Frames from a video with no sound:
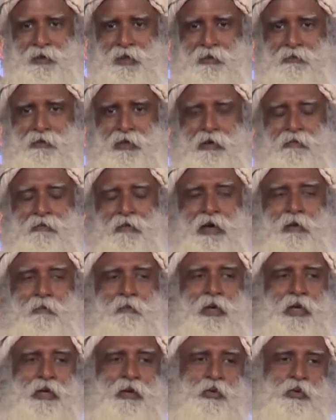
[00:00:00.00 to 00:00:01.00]
Even if I
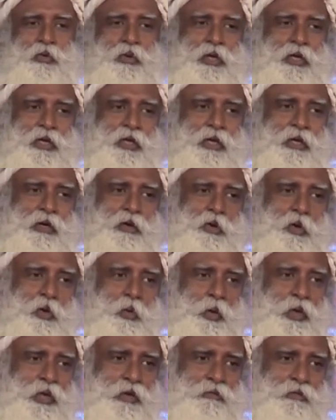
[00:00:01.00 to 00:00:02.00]
make you the king or
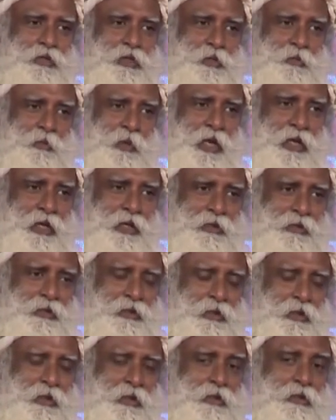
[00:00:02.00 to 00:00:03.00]
queen of this planet,
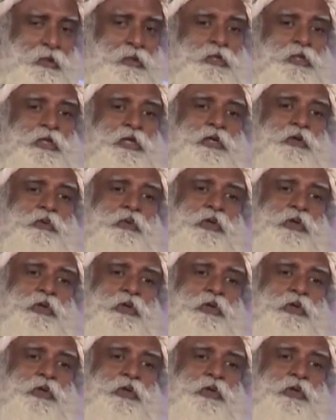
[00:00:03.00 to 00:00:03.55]
still you